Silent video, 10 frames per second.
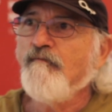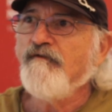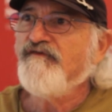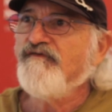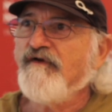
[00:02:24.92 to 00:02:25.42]

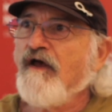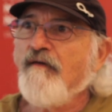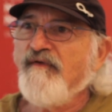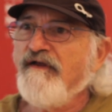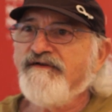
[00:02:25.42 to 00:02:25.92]
which is a
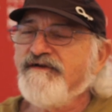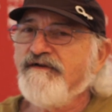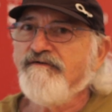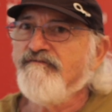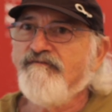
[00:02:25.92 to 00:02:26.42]

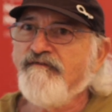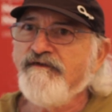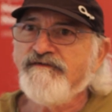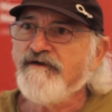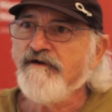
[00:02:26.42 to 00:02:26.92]
combination of
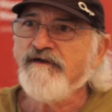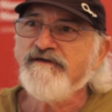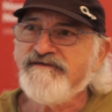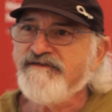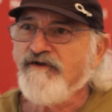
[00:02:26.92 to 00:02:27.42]
the
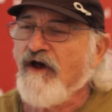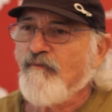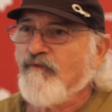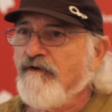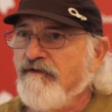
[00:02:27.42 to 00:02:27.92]
circus, the
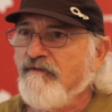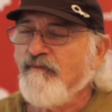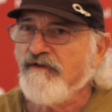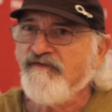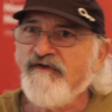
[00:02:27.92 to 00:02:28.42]
opera, the
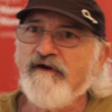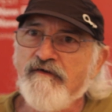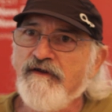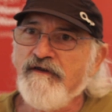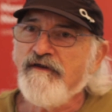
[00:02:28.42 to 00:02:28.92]

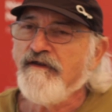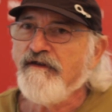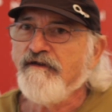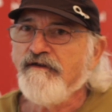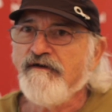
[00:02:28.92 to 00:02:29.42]
military,
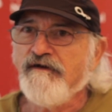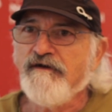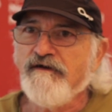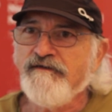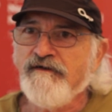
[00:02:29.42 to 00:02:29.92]
and
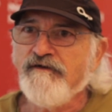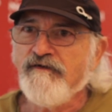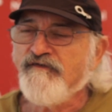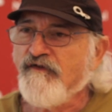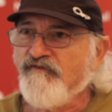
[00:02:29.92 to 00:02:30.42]

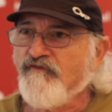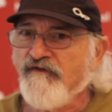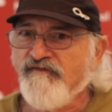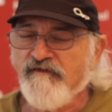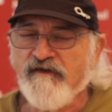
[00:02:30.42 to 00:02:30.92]

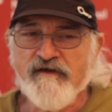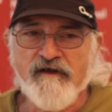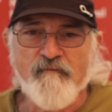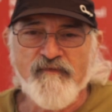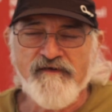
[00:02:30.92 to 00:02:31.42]
construction
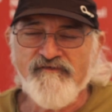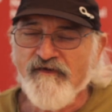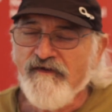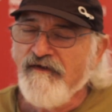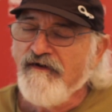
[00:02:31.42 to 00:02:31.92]
companies,
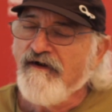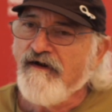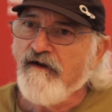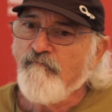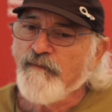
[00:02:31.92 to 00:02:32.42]

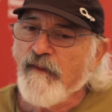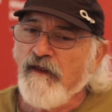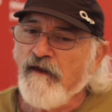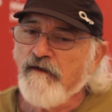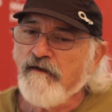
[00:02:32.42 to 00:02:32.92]

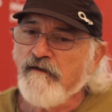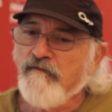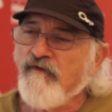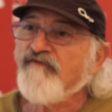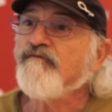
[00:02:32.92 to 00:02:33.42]
and
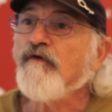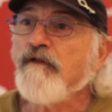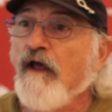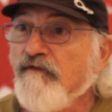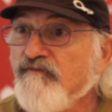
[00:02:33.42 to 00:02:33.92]
the rest of our
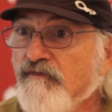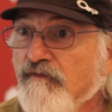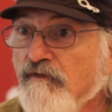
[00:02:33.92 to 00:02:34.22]
lives,